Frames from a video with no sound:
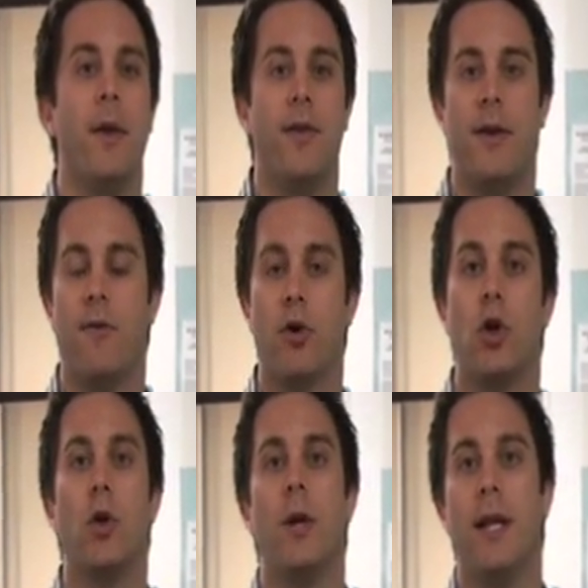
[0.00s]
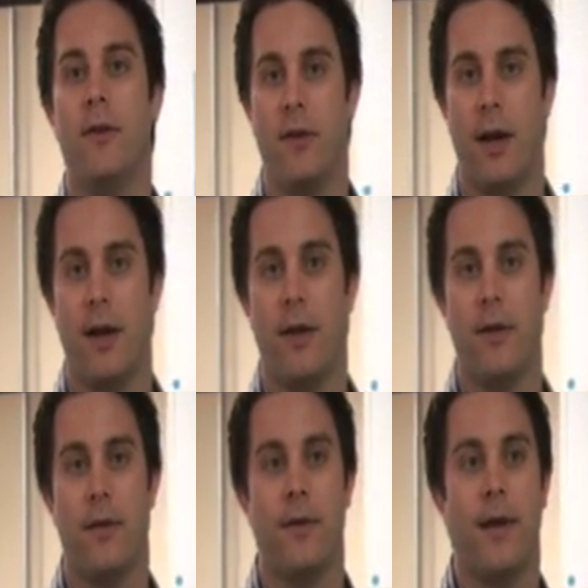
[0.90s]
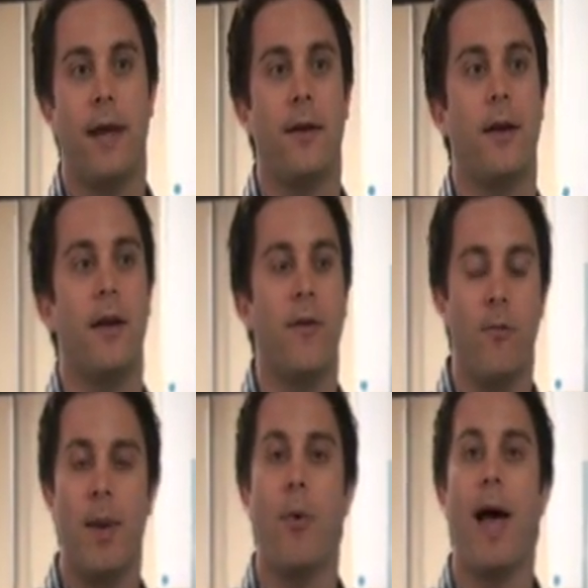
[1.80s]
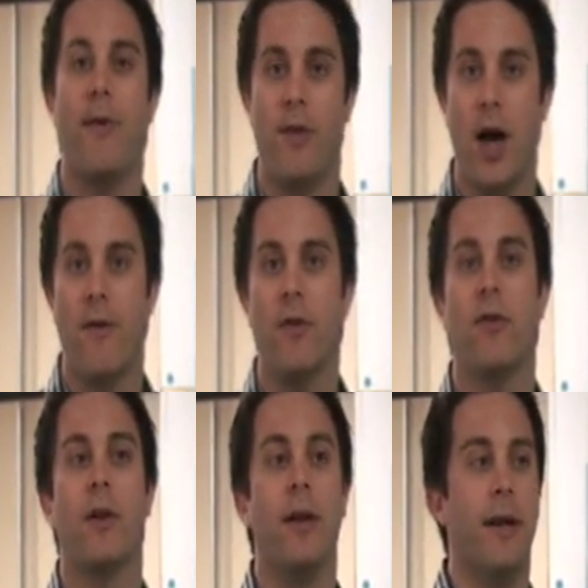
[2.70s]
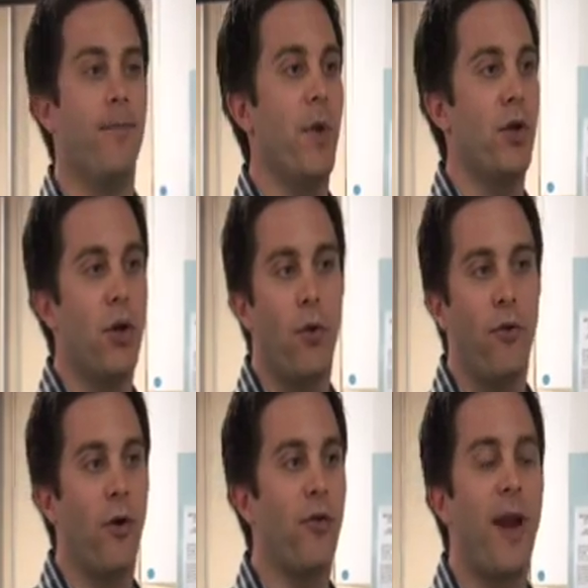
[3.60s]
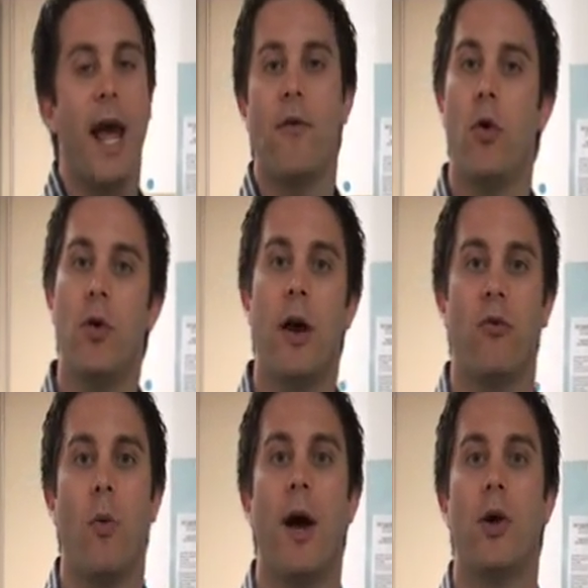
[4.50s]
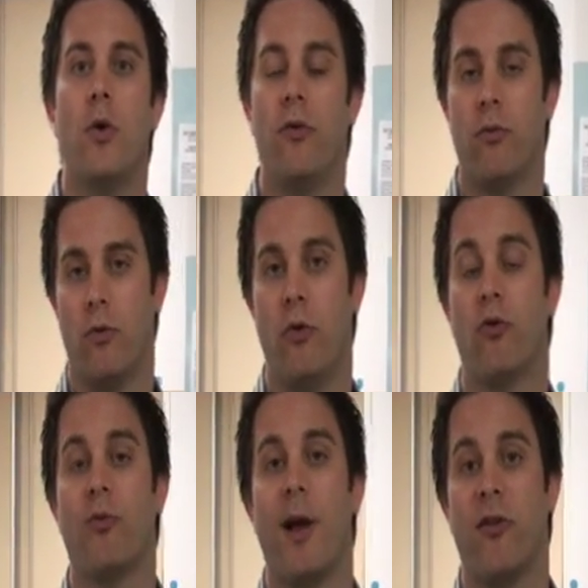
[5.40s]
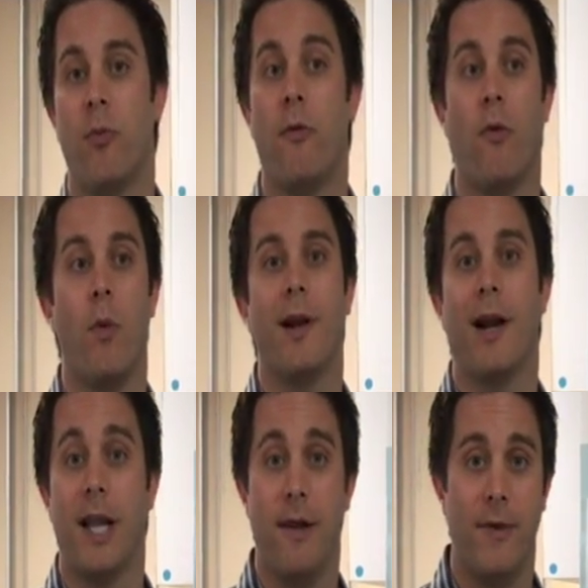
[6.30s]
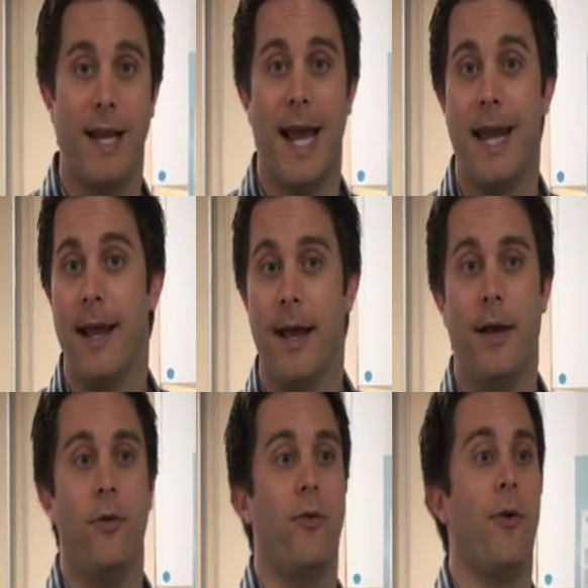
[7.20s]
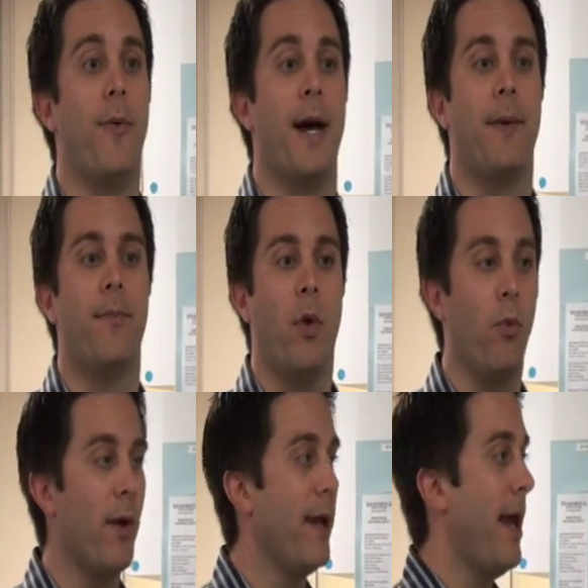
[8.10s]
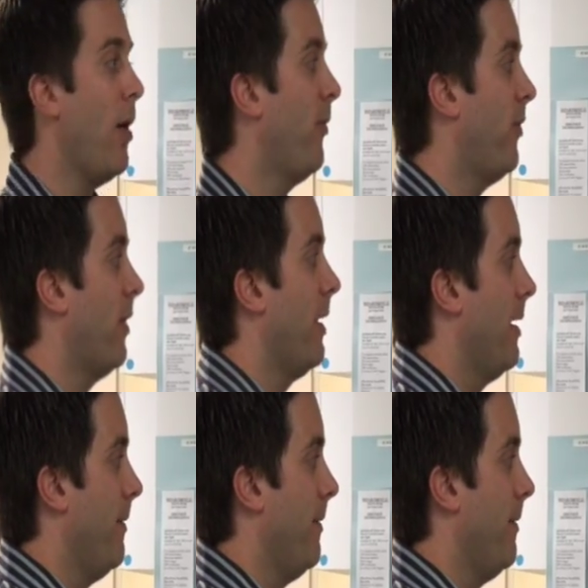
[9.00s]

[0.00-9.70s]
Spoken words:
the different duties that different people have in the office, and shows our staff who does what, who's responsible for what on a given day. So really helps to